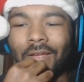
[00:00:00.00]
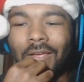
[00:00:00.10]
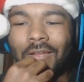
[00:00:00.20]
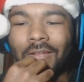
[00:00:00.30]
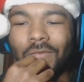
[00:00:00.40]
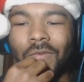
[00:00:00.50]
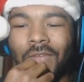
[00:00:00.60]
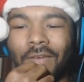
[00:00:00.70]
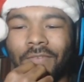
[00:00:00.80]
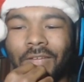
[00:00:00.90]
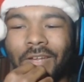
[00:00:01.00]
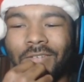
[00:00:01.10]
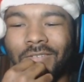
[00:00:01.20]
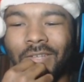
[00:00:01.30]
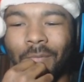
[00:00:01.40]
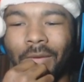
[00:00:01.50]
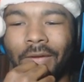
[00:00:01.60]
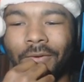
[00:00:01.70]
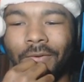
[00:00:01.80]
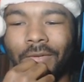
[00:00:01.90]
He this was definitely an interesting
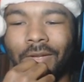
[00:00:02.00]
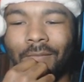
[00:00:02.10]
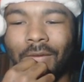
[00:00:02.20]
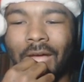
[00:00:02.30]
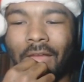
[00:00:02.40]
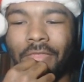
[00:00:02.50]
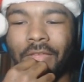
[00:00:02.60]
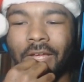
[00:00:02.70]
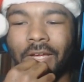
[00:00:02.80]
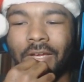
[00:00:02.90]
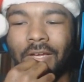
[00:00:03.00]
battle, but I think